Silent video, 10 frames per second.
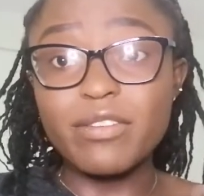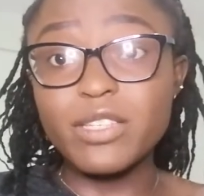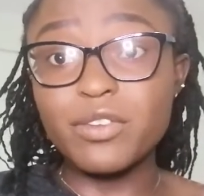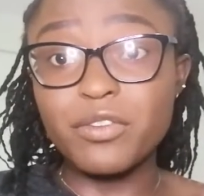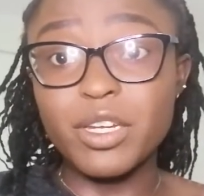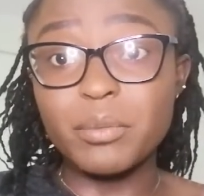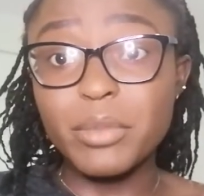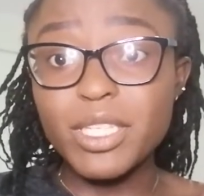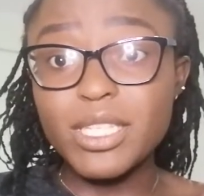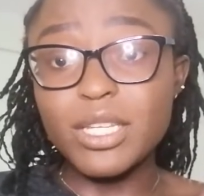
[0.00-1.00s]
this favorite
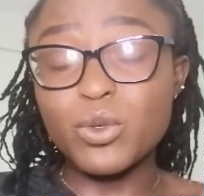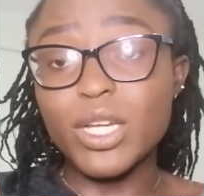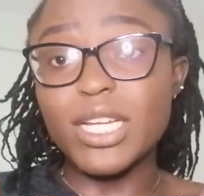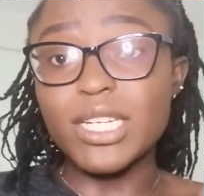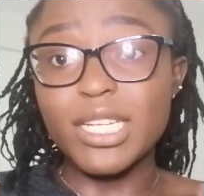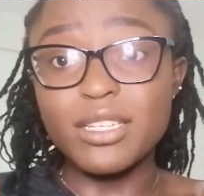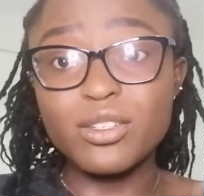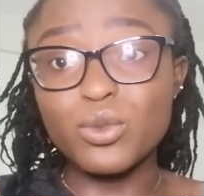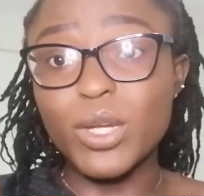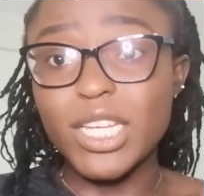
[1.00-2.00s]
beats that we can
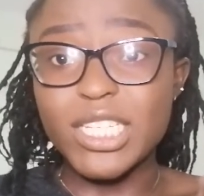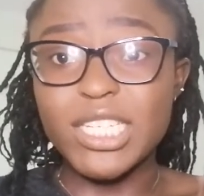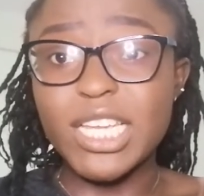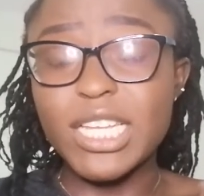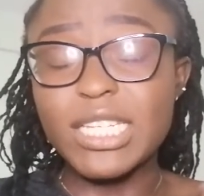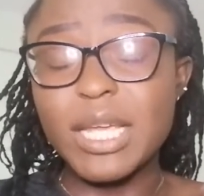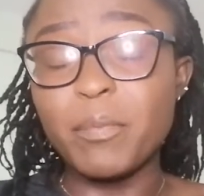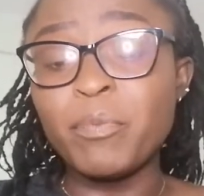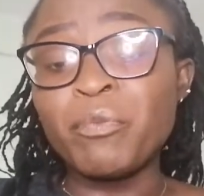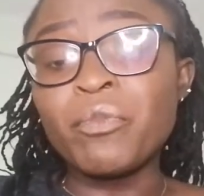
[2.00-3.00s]
dance to any day, anytime.